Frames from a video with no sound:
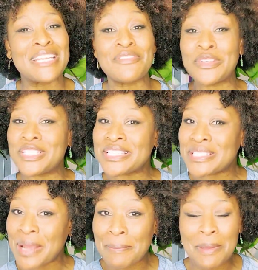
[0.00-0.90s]
And if you're just
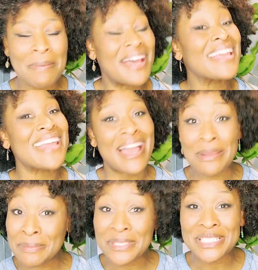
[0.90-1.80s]
stopping by, I
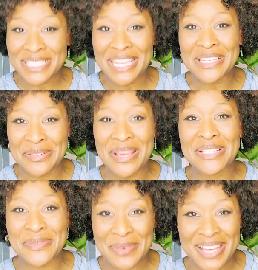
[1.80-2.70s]
appreciate you
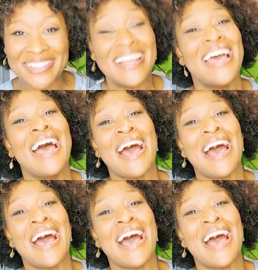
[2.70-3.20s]
as well.